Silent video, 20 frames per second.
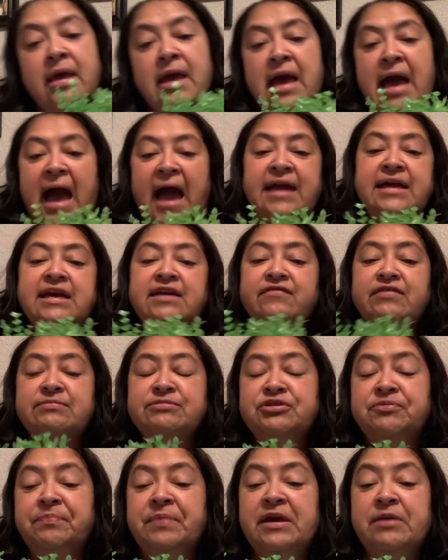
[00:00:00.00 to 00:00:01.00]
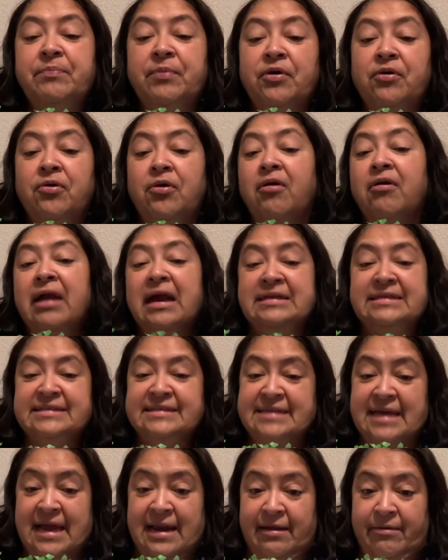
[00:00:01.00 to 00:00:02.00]
I give them to people or I
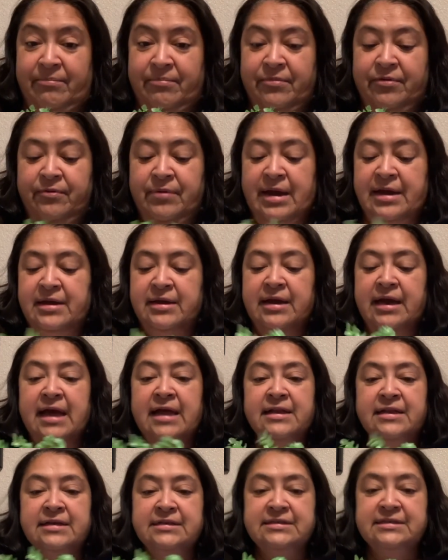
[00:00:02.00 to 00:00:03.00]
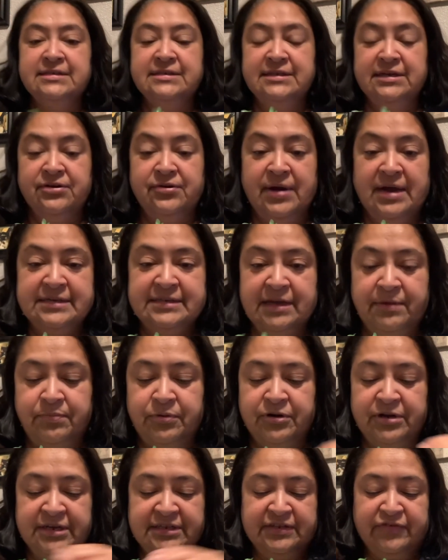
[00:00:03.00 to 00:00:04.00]
sell them, right? And this is the grass I
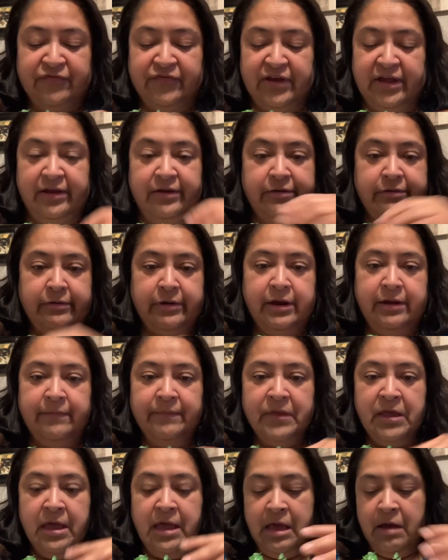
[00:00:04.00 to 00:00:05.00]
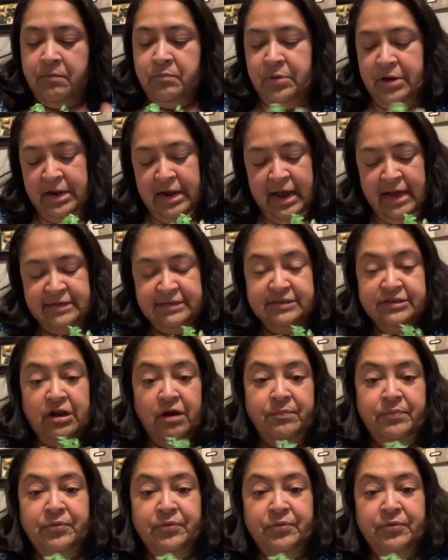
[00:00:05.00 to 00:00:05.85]
put. It's fake, right? But I start